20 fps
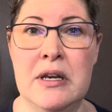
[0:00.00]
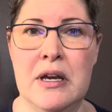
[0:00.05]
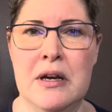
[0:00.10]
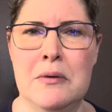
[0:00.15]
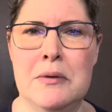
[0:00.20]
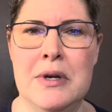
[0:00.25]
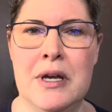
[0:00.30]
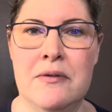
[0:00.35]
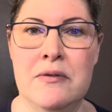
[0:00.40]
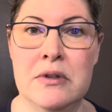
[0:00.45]
I
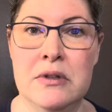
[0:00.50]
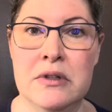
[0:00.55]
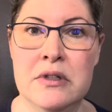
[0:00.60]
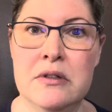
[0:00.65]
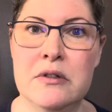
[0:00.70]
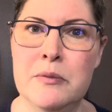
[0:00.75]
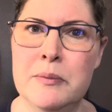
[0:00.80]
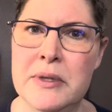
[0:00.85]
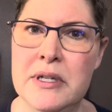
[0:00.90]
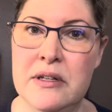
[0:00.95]
would have a
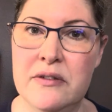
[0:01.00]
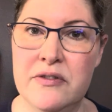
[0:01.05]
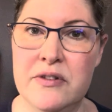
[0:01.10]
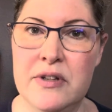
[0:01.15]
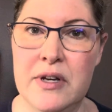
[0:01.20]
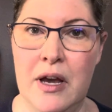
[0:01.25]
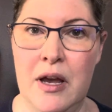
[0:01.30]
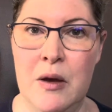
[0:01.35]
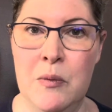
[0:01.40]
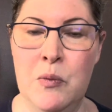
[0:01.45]
little bit of
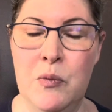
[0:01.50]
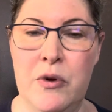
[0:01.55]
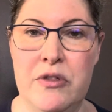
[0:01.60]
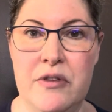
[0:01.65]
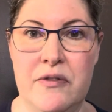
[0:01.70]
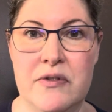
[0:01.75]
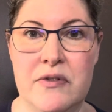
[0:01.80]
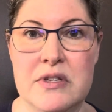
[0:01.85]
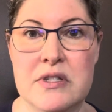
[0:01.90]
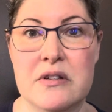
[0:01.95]
time with
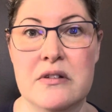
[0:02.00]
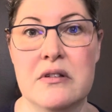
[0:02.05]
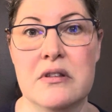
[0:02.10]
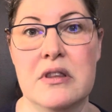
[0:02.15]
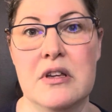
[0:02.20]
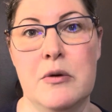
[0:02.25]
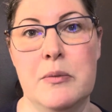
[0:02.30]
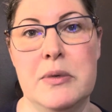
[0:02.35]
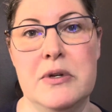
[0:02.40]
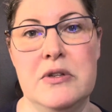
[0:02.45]
the physical
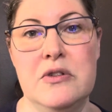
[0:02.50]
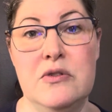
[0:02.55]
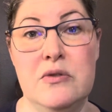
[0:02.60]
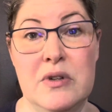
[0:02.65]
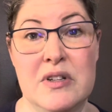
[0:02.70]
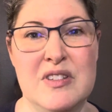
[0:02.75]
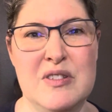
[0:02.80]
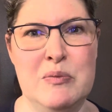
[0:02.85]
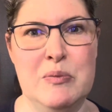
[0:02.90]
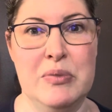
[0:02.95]
therapist to
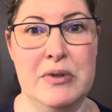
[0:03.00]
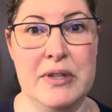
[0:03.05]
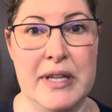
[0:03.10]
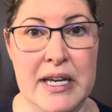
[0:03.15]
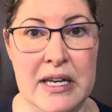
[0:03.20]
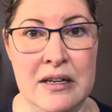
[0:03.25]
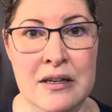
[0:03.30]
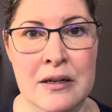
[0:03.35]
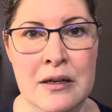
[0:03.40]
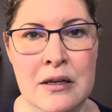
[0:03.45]

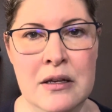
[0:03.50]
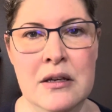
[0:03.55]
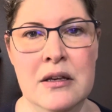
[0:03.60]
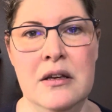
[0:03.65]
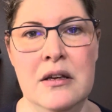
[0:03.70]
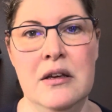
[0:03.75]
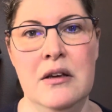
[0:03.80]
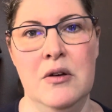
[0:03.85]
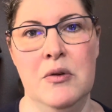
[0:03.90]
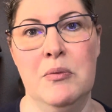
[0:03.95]
explain
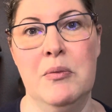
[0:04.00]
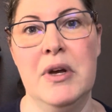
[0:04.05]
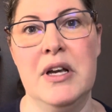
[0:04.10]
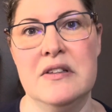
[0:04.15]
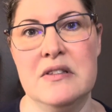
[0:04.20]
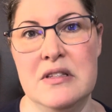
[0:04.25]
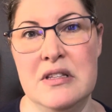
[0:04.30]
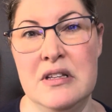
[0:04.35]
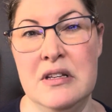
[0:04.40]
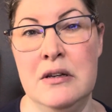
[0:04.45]

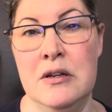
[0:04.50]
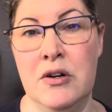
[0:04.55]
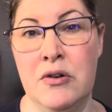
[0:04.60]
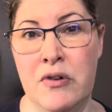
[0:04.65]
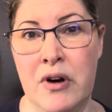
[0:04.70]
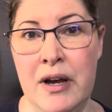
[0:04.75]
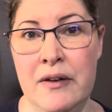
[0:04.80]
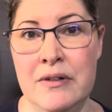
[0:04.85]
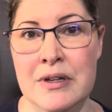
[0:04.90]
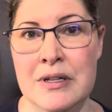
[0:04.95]
myasthenia
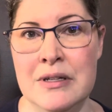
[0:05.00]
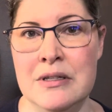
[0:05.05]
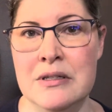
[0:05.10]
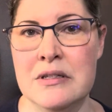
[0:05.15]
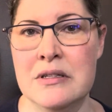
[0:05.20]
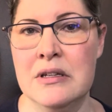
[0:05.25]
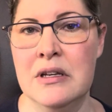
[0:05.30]
gravis